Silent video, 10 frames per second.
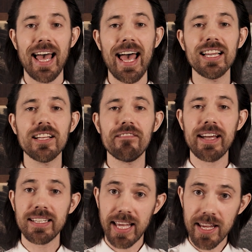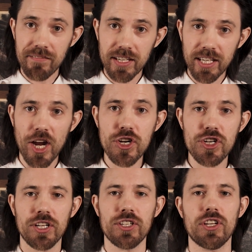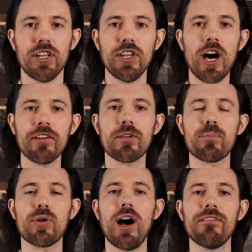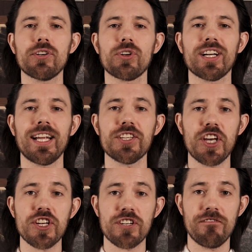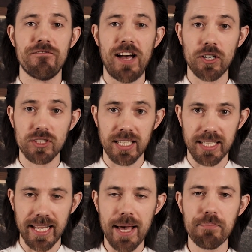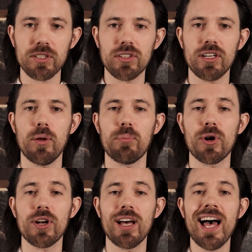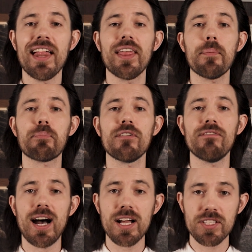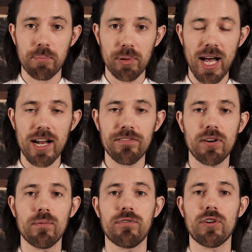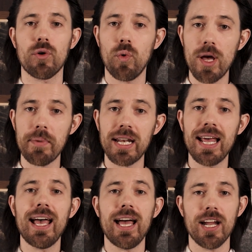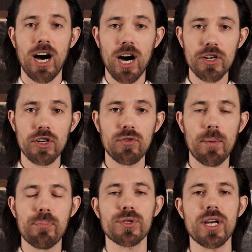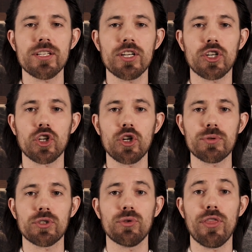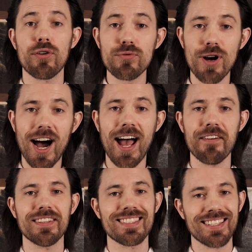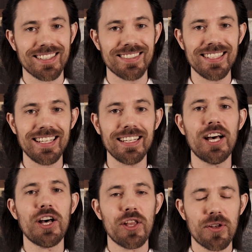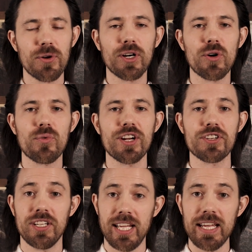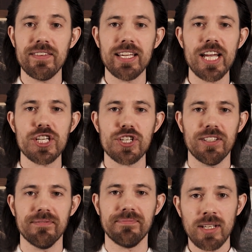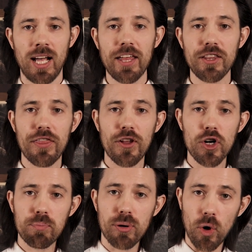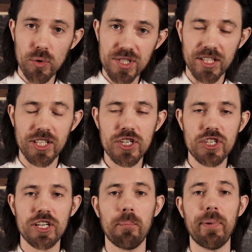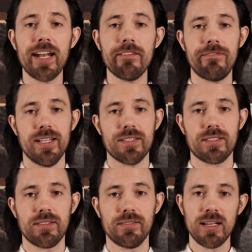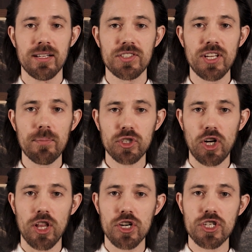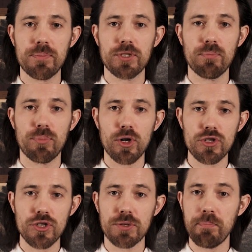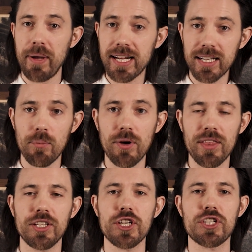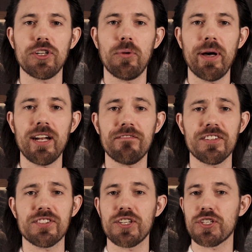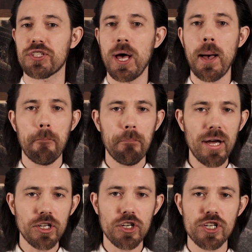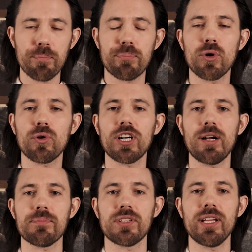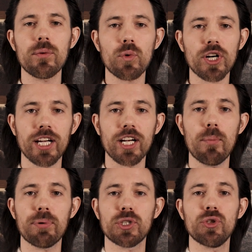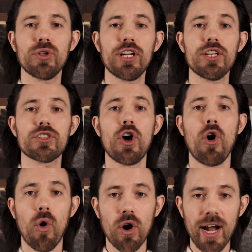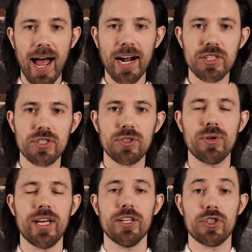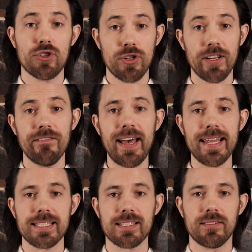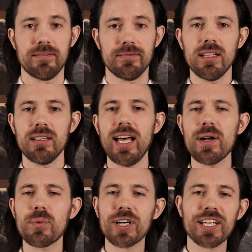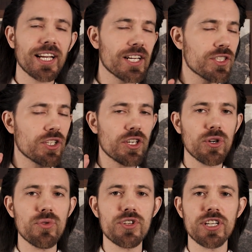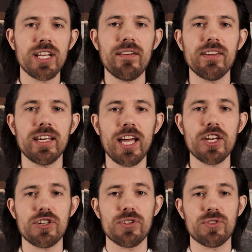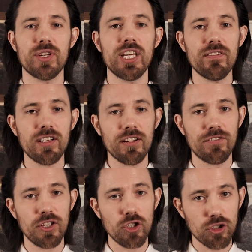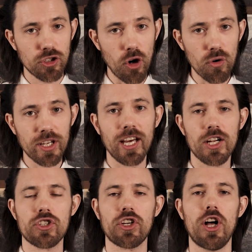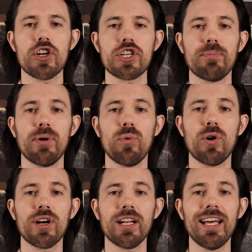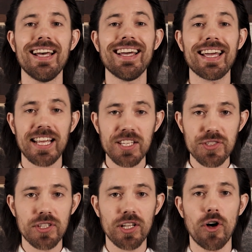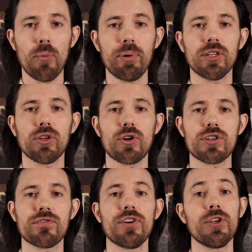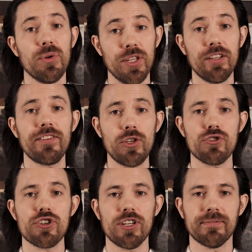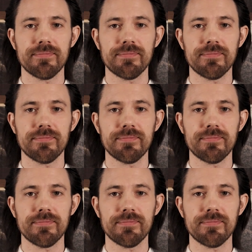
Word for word: Elevate Aviation is a not-for-profit organization founded in Edmonton, Alberta that provides a platform for women and underrepresented groups to thrive and succeed through careers in aviation. And the third pro is additional benefits. Some scholarships and bursaries may come with additional benefits such as mentorship programs, networking opportunities, or access to industry events. Networking is huge in aviation, so even if you don't get a scholarship awarded, it can still open doors for you in the future.